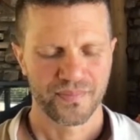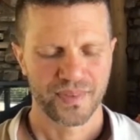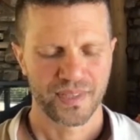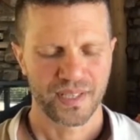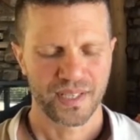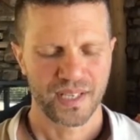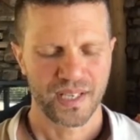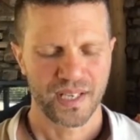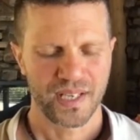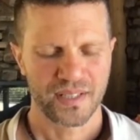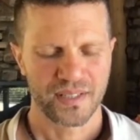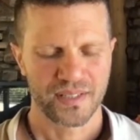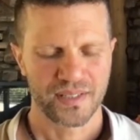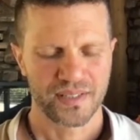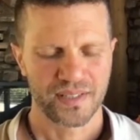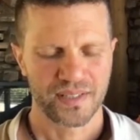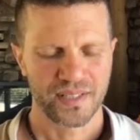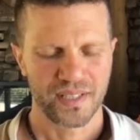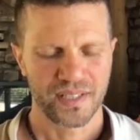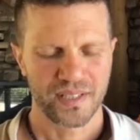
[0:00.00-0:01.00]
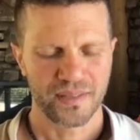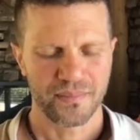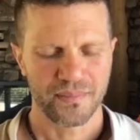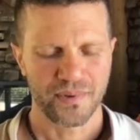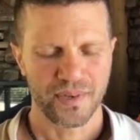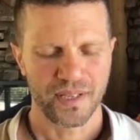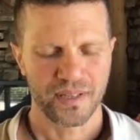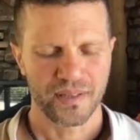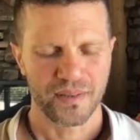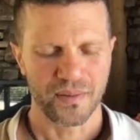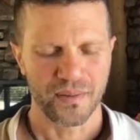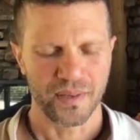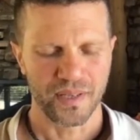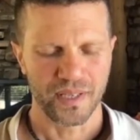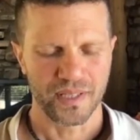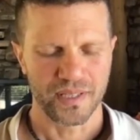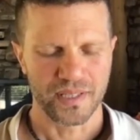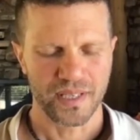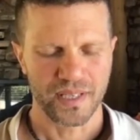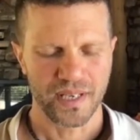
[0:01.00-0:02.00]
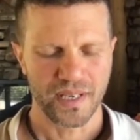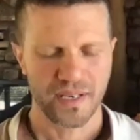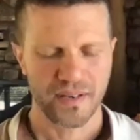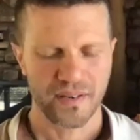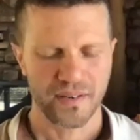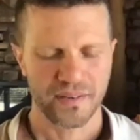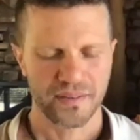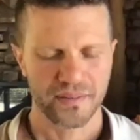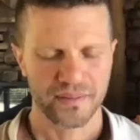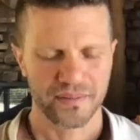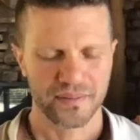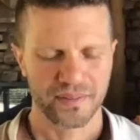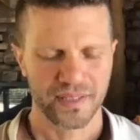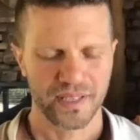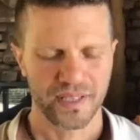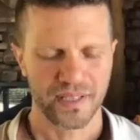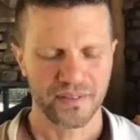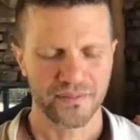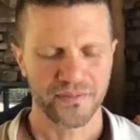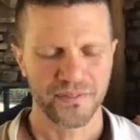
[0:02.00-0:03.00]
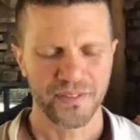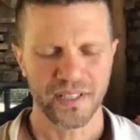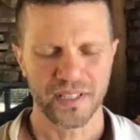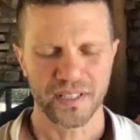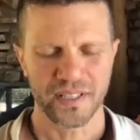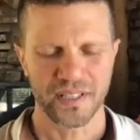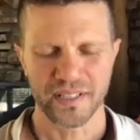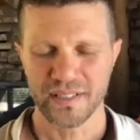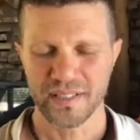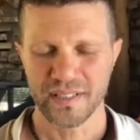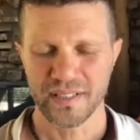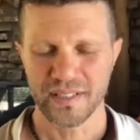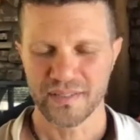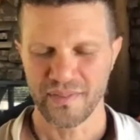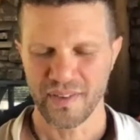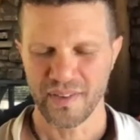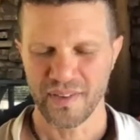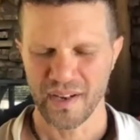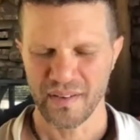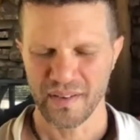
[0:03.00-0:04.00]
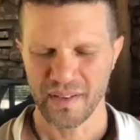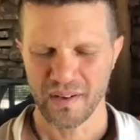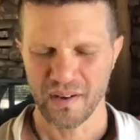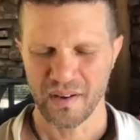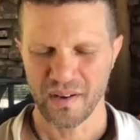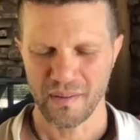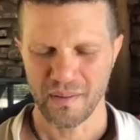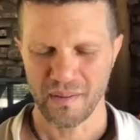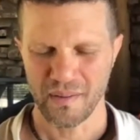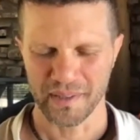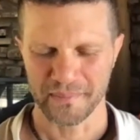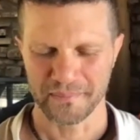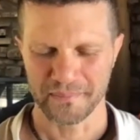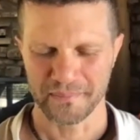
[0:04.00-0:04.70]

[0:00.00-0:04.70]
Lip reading: And see the breath going there and feel this is very calming.